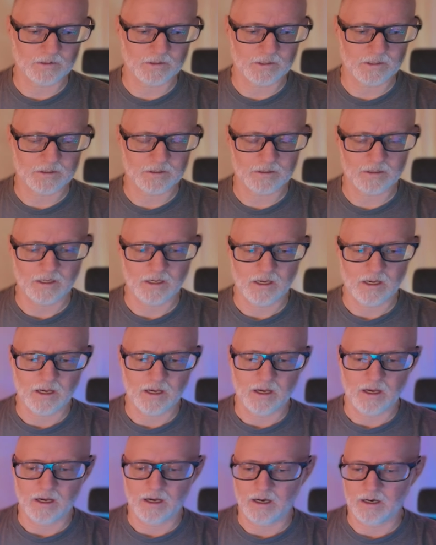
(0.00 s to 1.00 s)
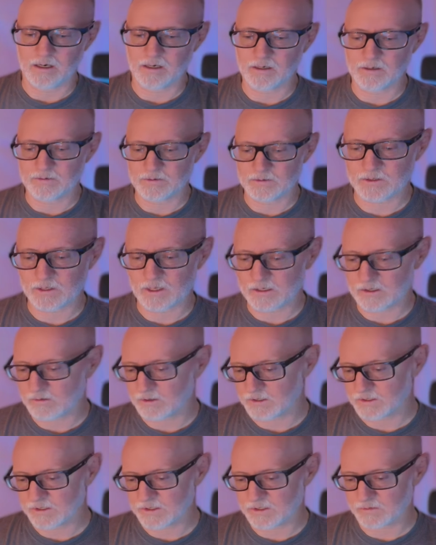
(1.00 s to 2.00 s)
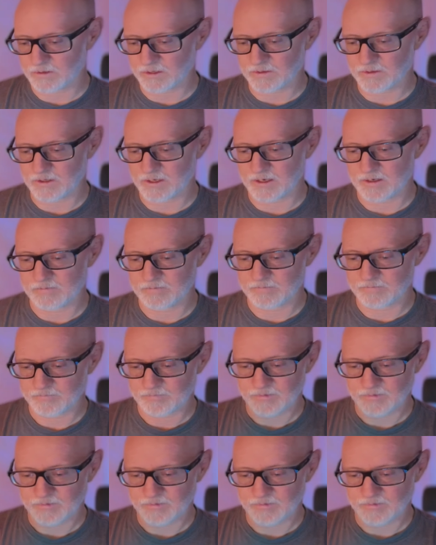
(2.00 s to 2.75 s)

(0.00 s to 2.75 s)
That's uh, there's of questions about that.